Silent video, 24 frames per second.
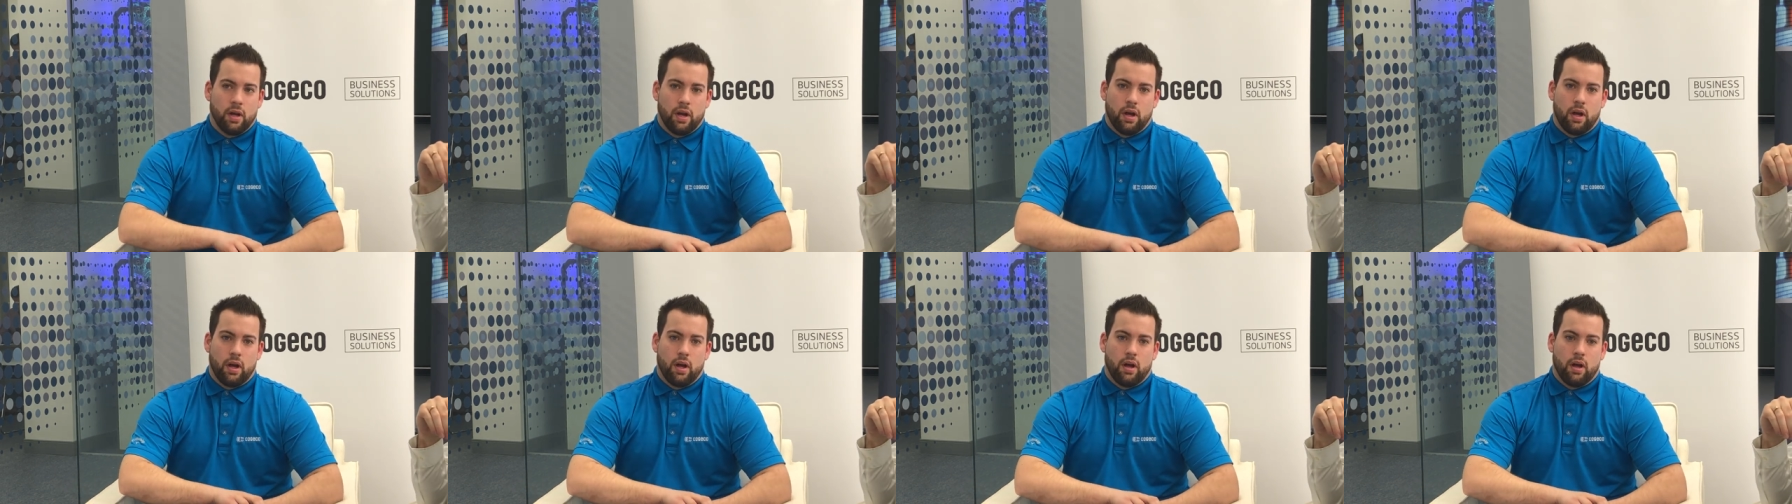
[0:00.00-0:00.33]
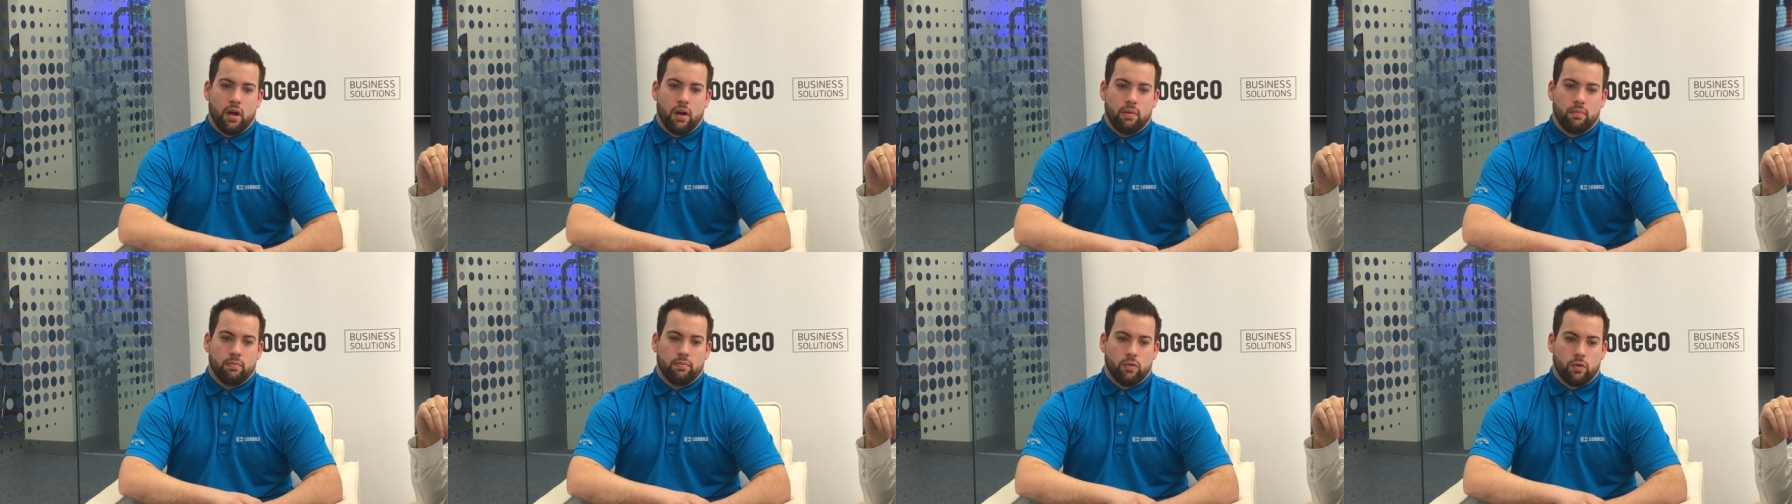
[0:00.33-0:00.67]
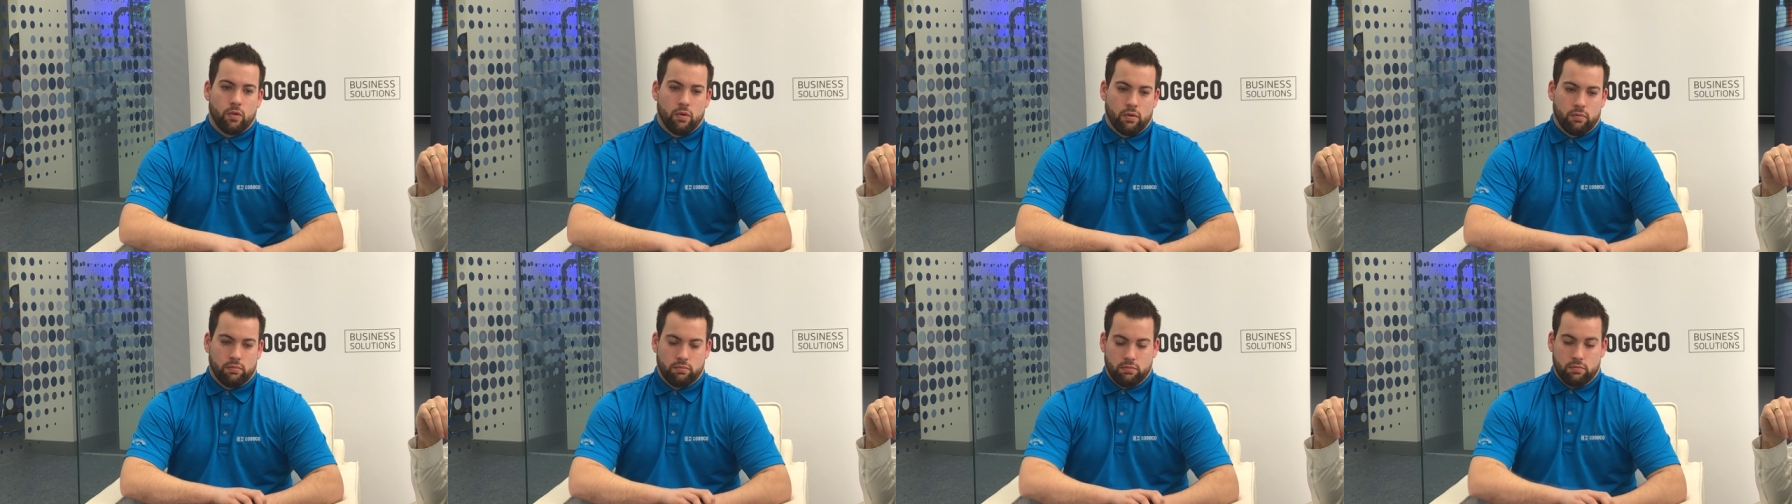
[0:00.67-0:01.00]
Um,
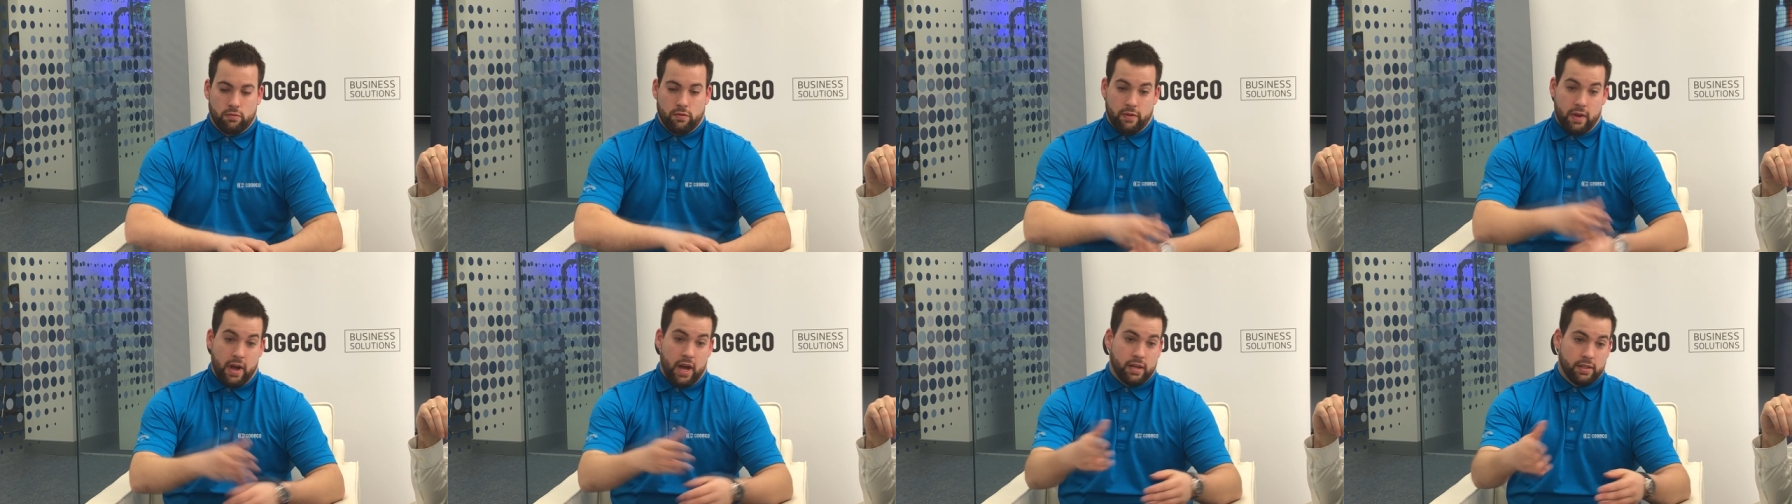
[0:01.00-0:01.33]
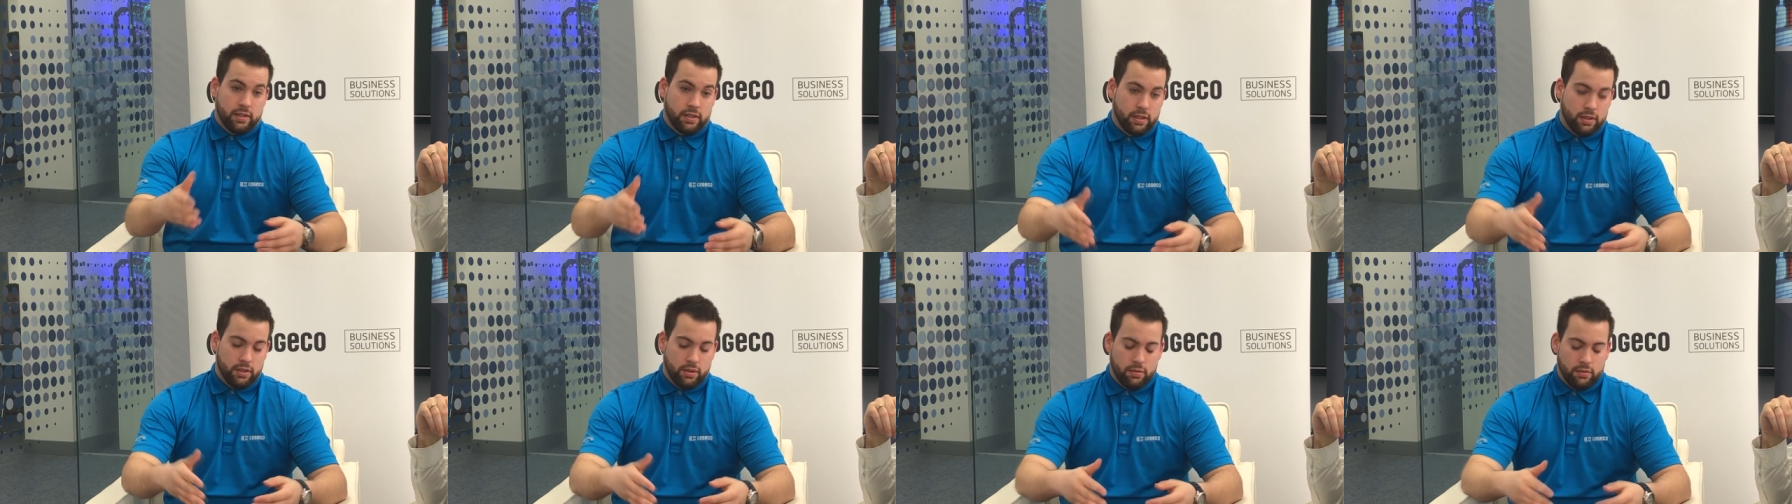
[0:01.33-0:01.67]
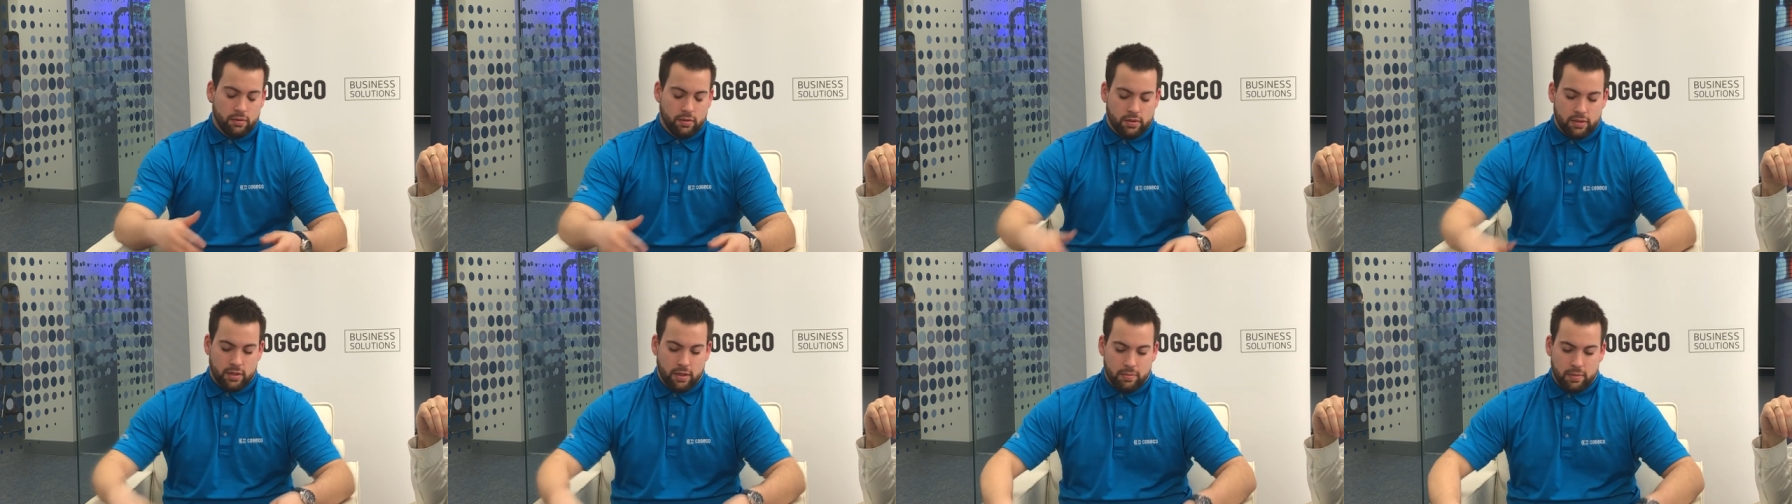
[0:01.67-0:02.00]
or faxing
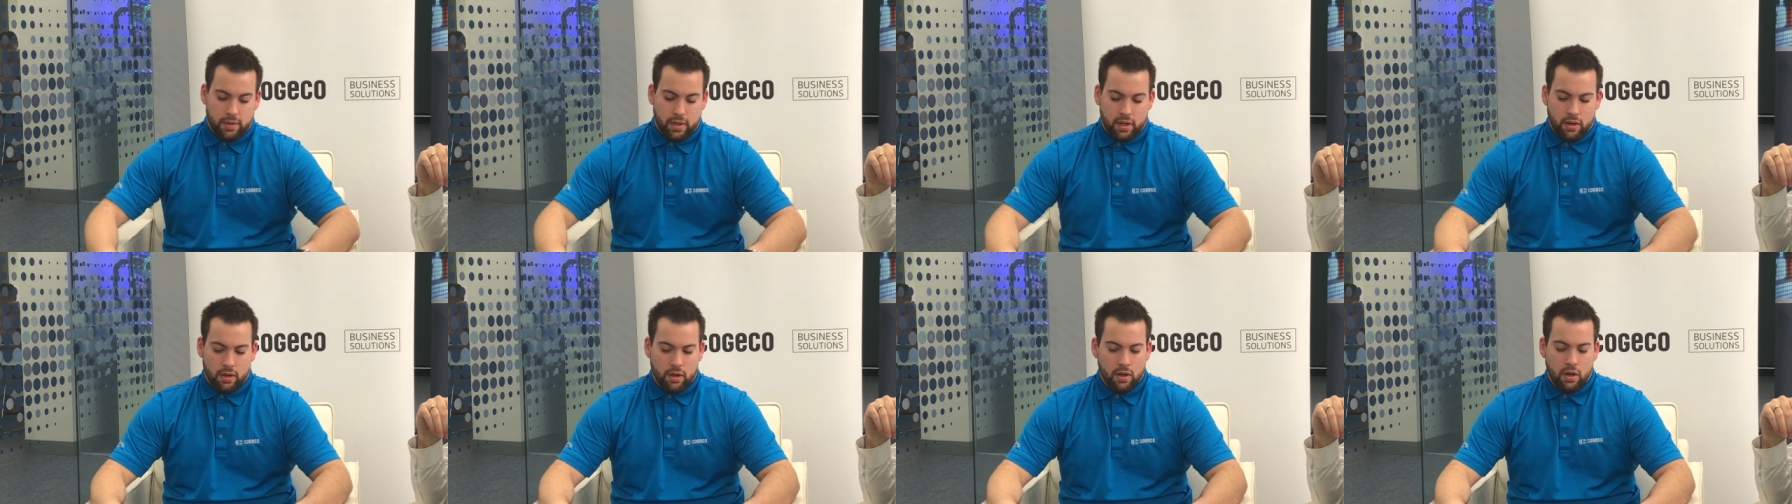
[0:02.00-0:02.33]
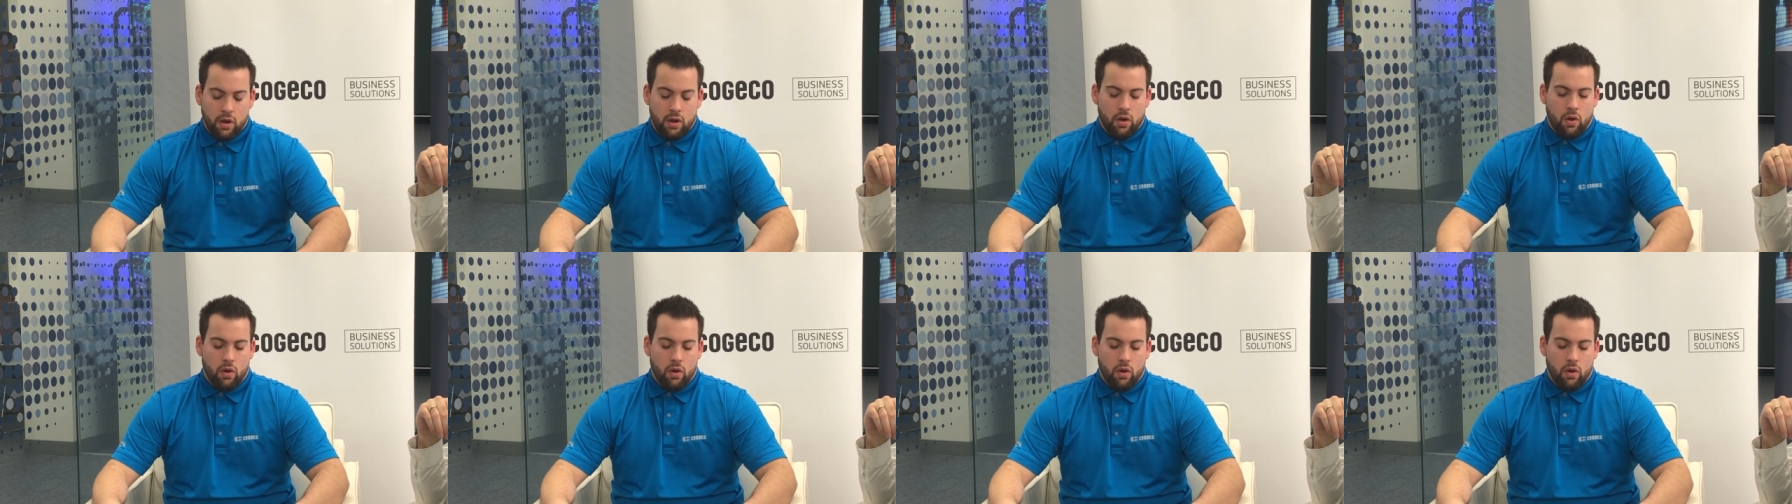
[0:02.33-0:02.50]
you or something,